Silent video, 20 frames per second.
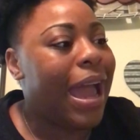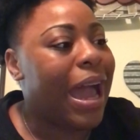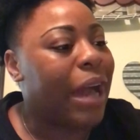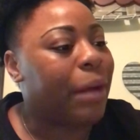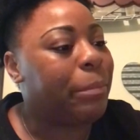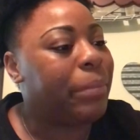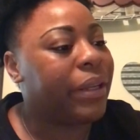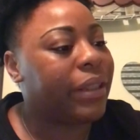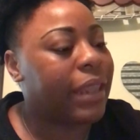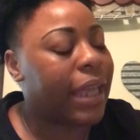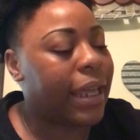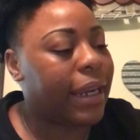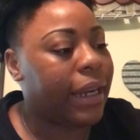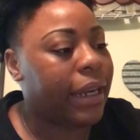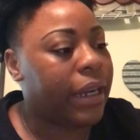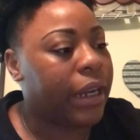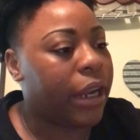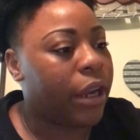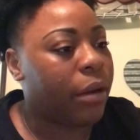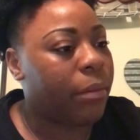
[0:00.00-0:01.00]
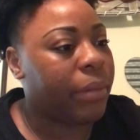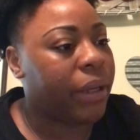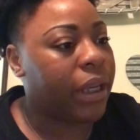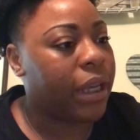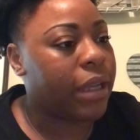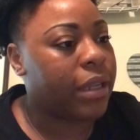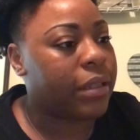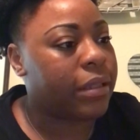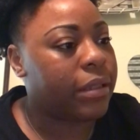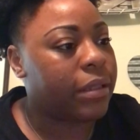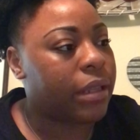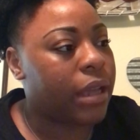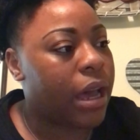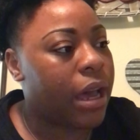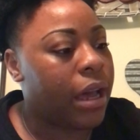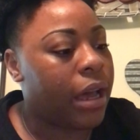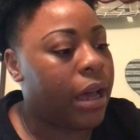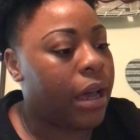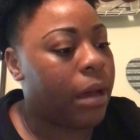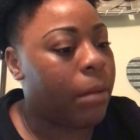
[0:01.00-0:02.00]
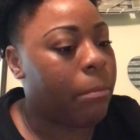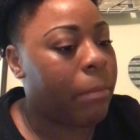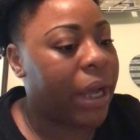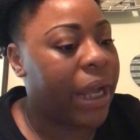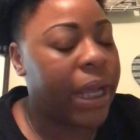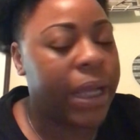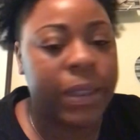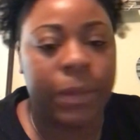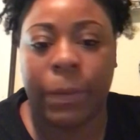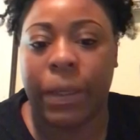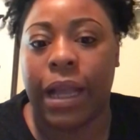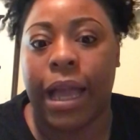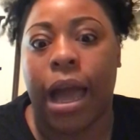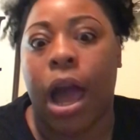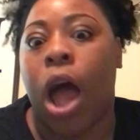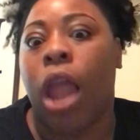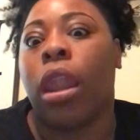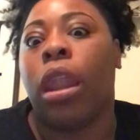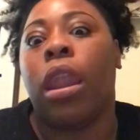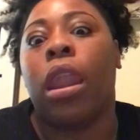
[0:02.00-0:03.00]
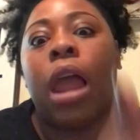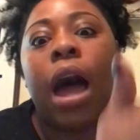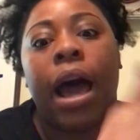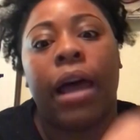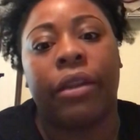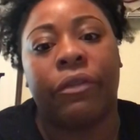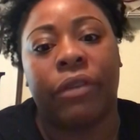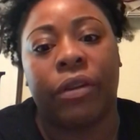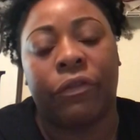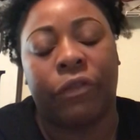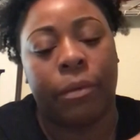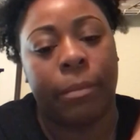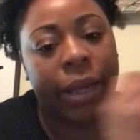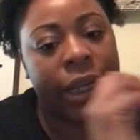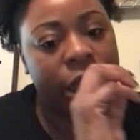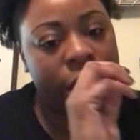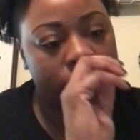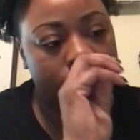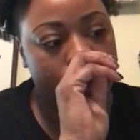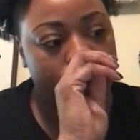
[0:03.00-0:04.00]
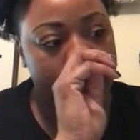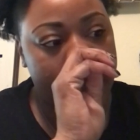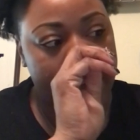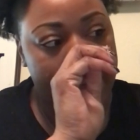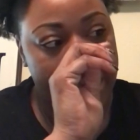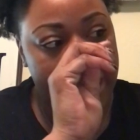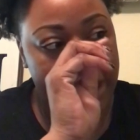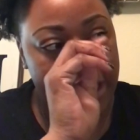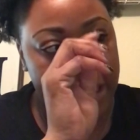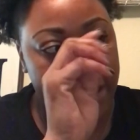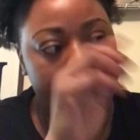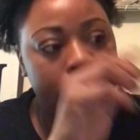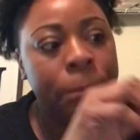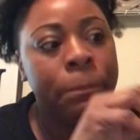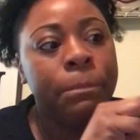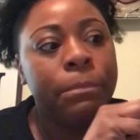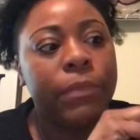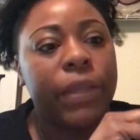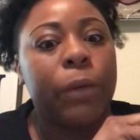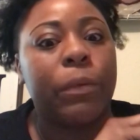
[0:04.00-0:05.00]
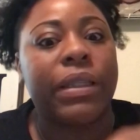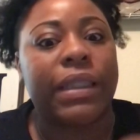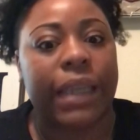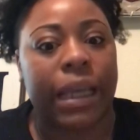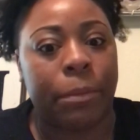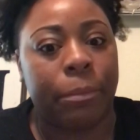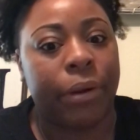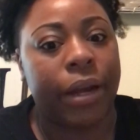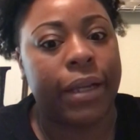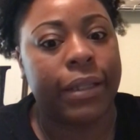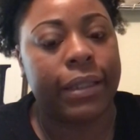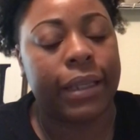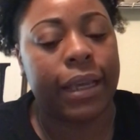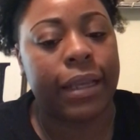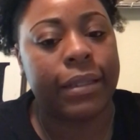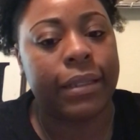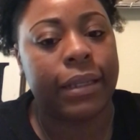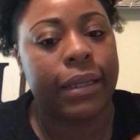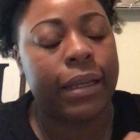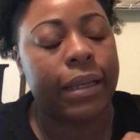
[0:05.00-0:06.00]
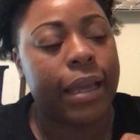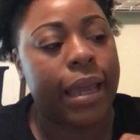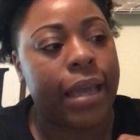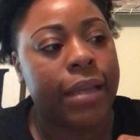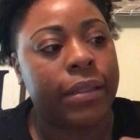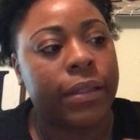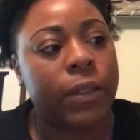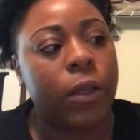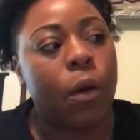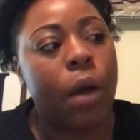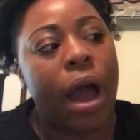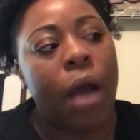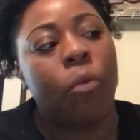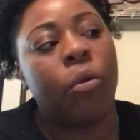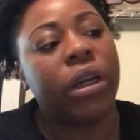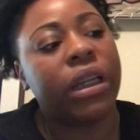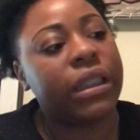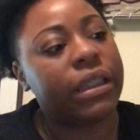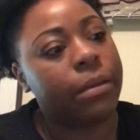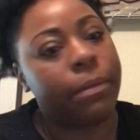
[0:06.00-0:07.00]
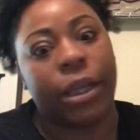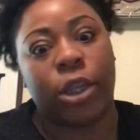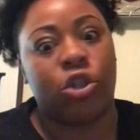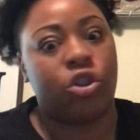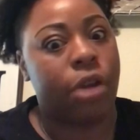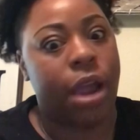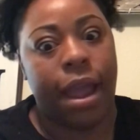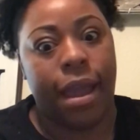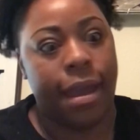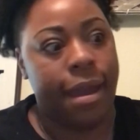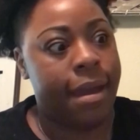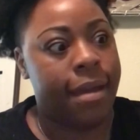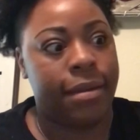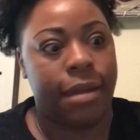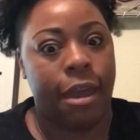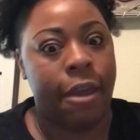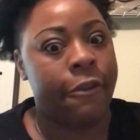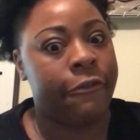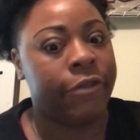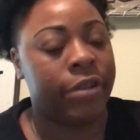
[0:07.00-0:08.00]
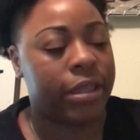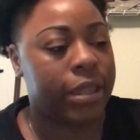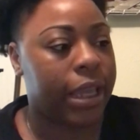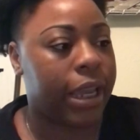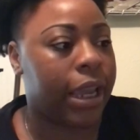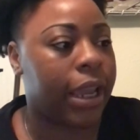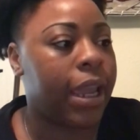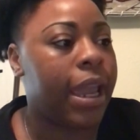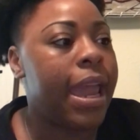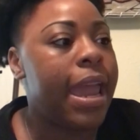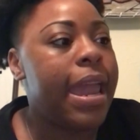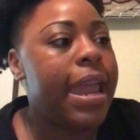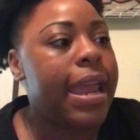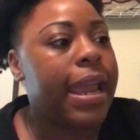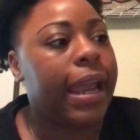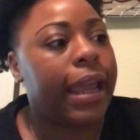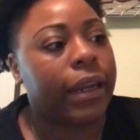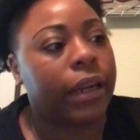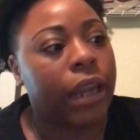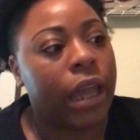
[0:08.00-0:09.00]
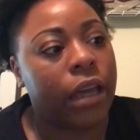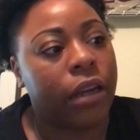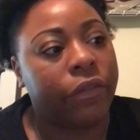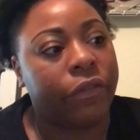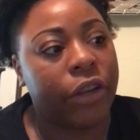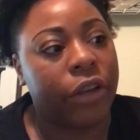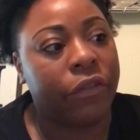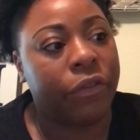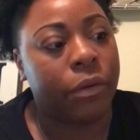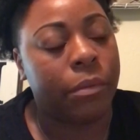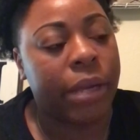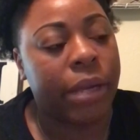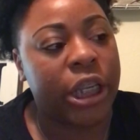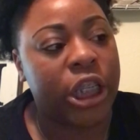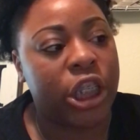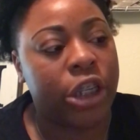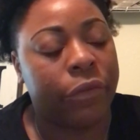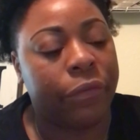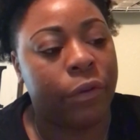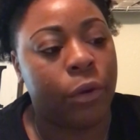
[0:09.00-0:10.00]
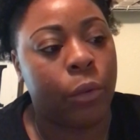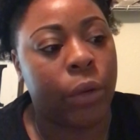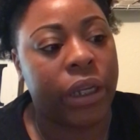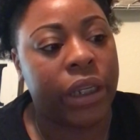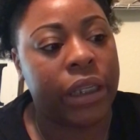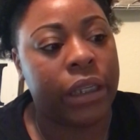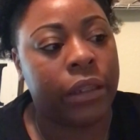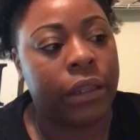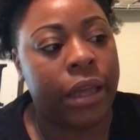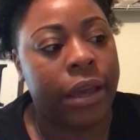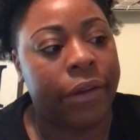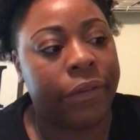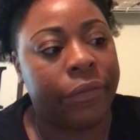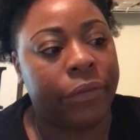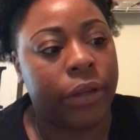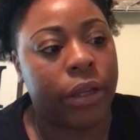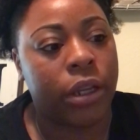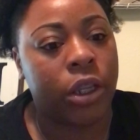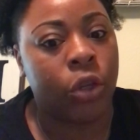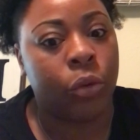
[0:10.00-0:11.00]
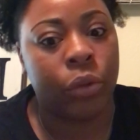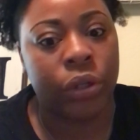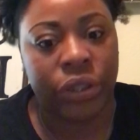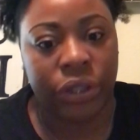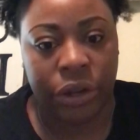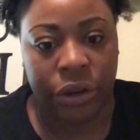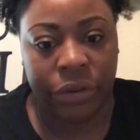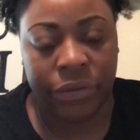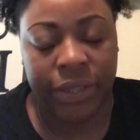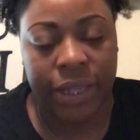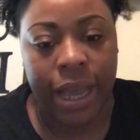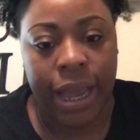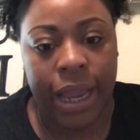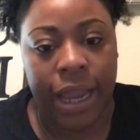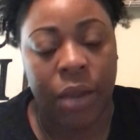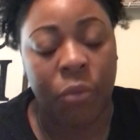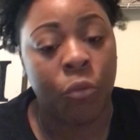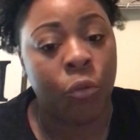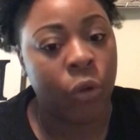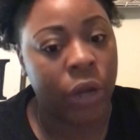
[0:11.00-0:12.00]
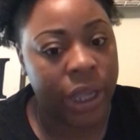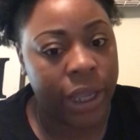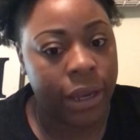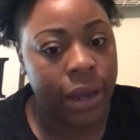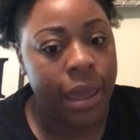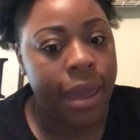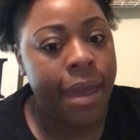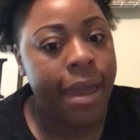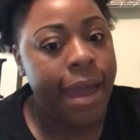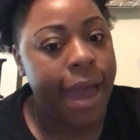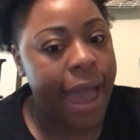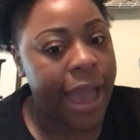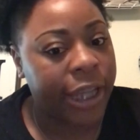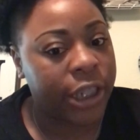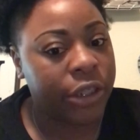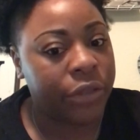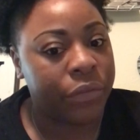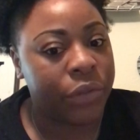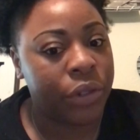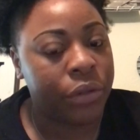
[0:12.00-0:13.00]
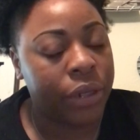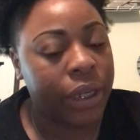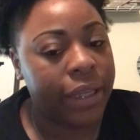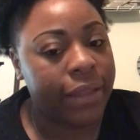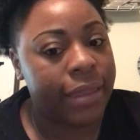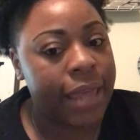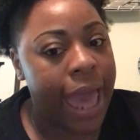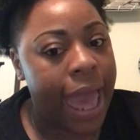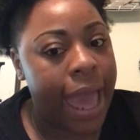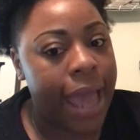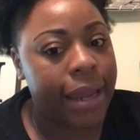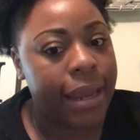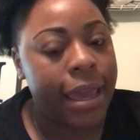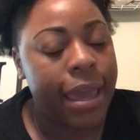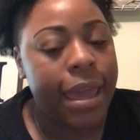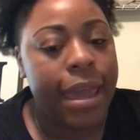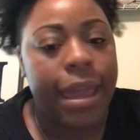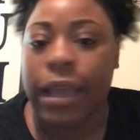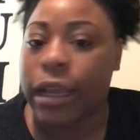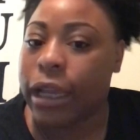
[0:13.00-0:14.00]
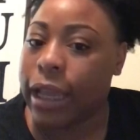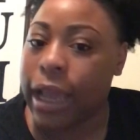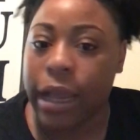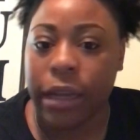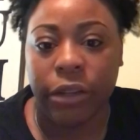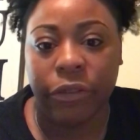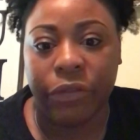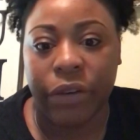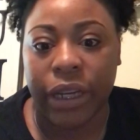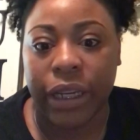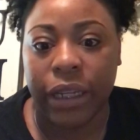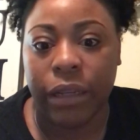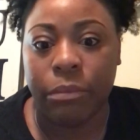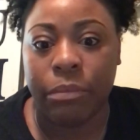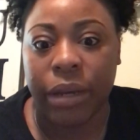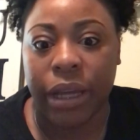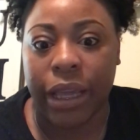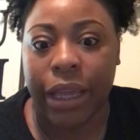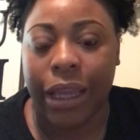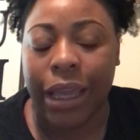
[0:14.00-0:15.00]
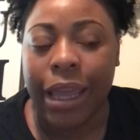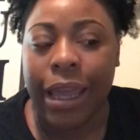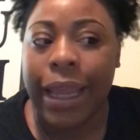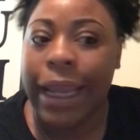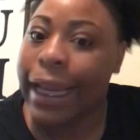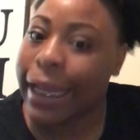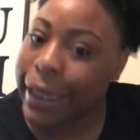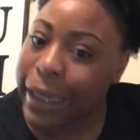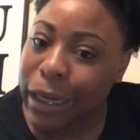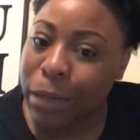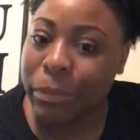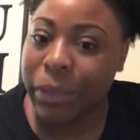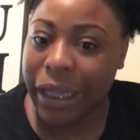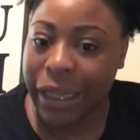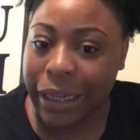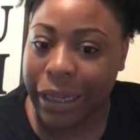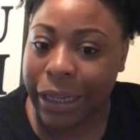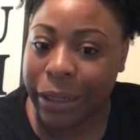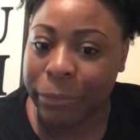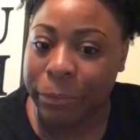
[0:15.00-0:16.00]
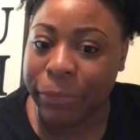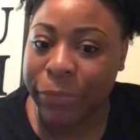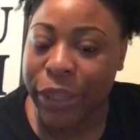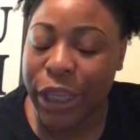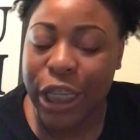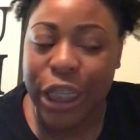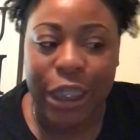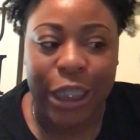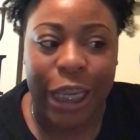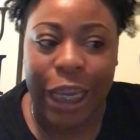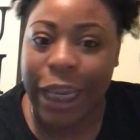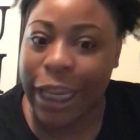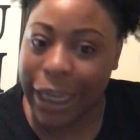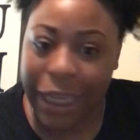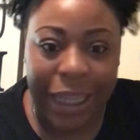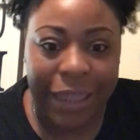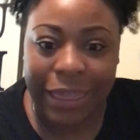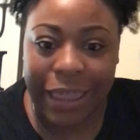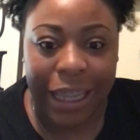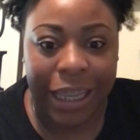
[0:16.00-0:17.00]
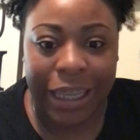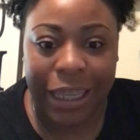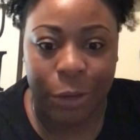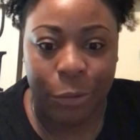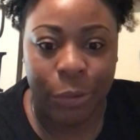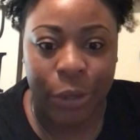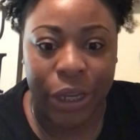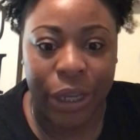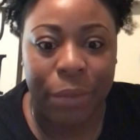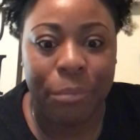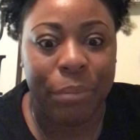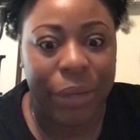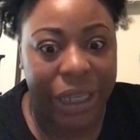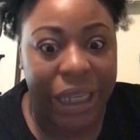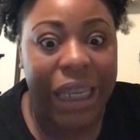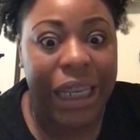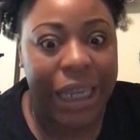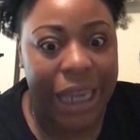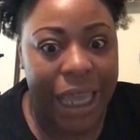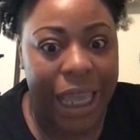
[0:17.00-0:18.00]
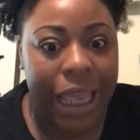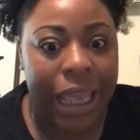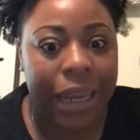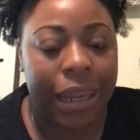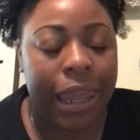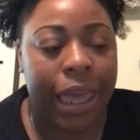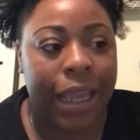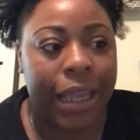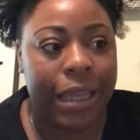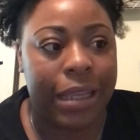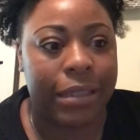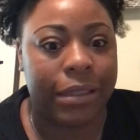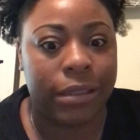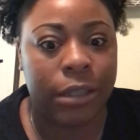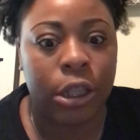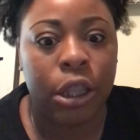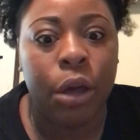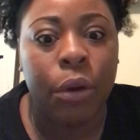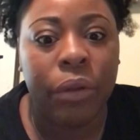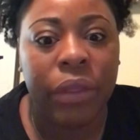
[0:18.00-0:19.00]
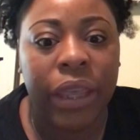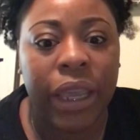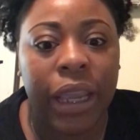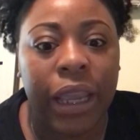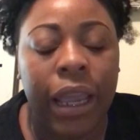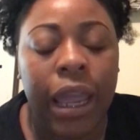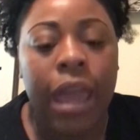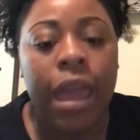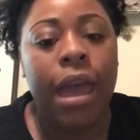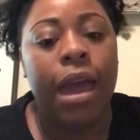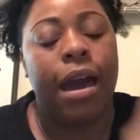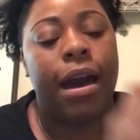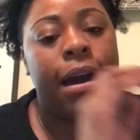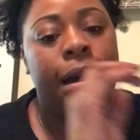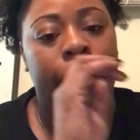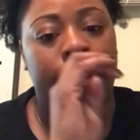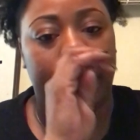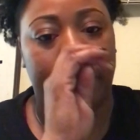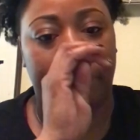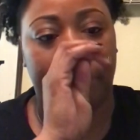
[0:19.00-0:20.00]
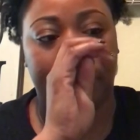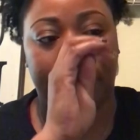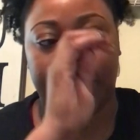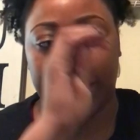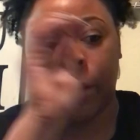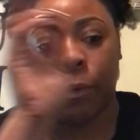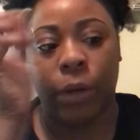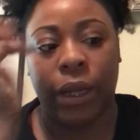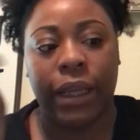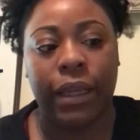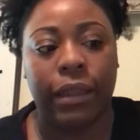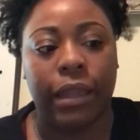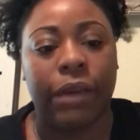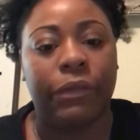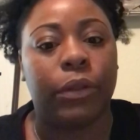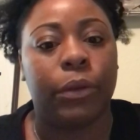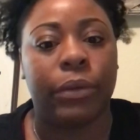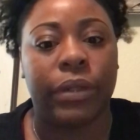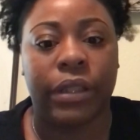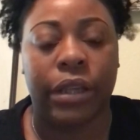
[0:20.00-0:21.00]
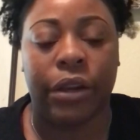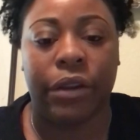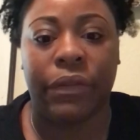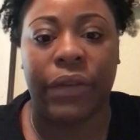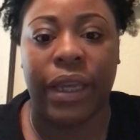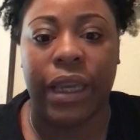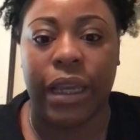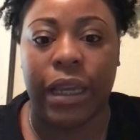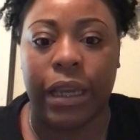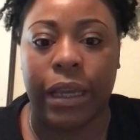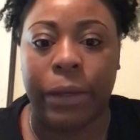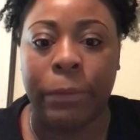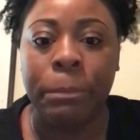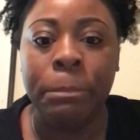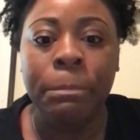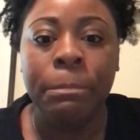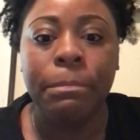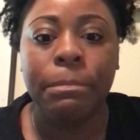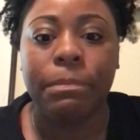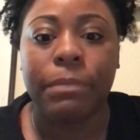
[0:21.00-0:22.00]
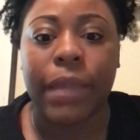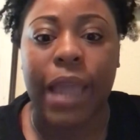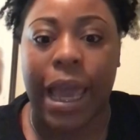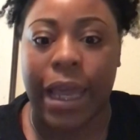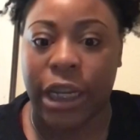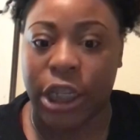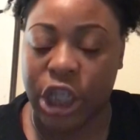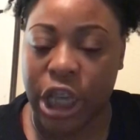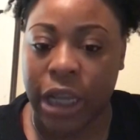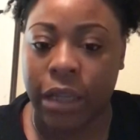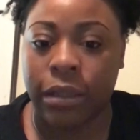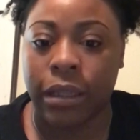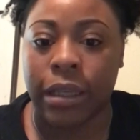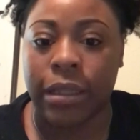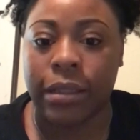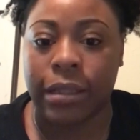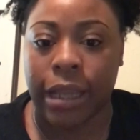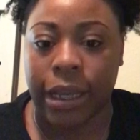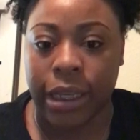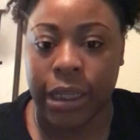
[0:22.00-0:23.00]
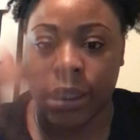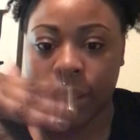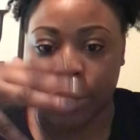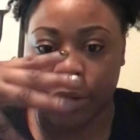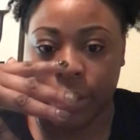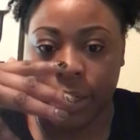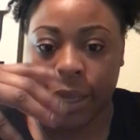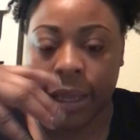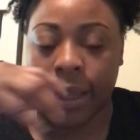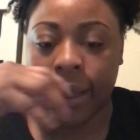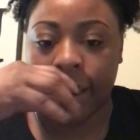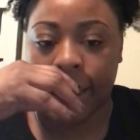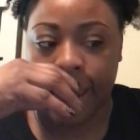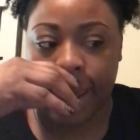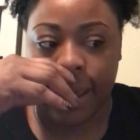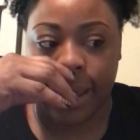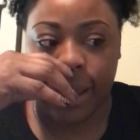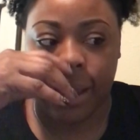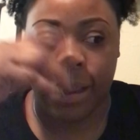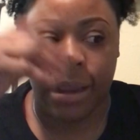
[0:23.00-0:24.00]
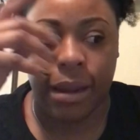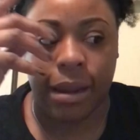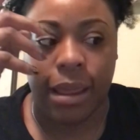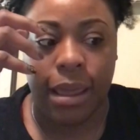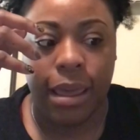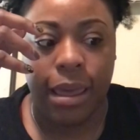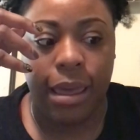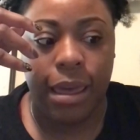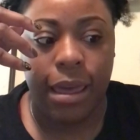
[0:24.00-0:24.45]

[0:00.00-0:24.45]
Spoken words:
I put that in there because my husband got a lot of information when he was in processing. And so I wanted to make sure I had everything. He had a lot of information for when he left the reserve side and went active duty. That kind of funny, but he ended up needing. He didn't think he would, but he did. Like his clothing, when he left the reserve, he had a checklist that he turned in, and